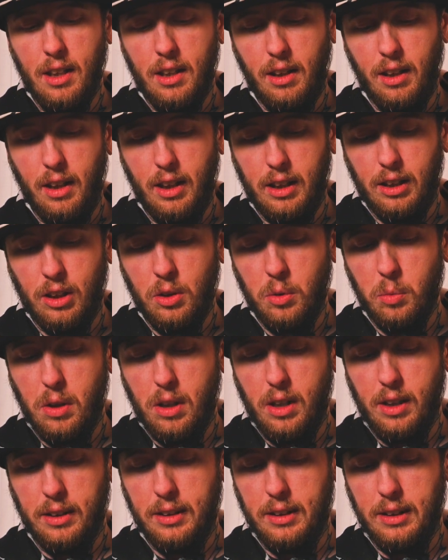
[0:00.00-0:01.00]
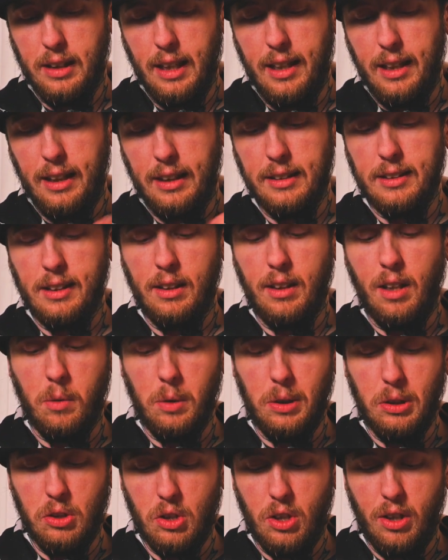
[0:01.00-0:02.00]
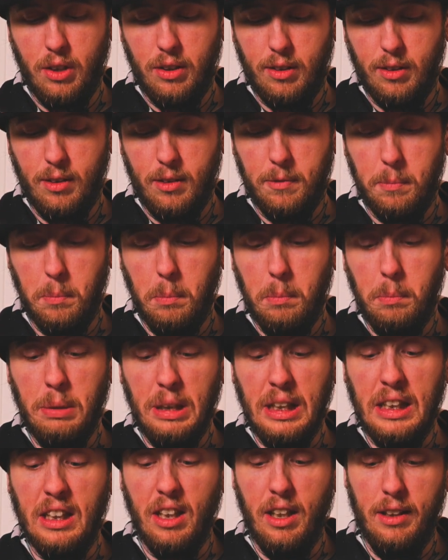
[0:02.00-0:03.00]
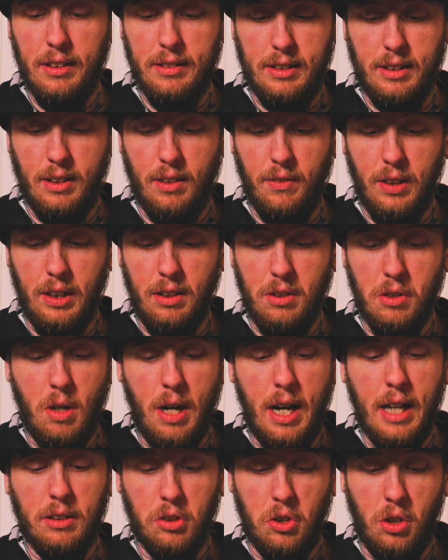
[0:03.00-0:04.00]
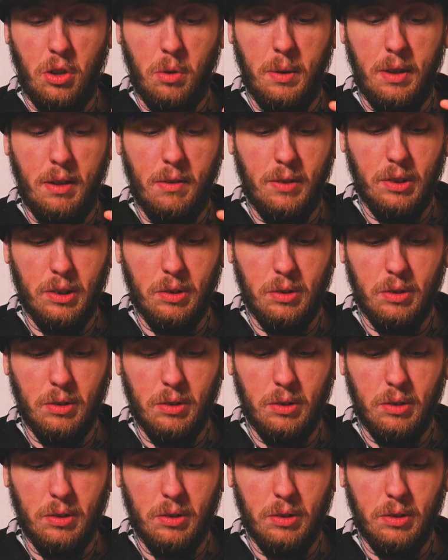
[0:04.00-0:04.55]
Like, you weren't getting to know each other because of an attraction or whatever.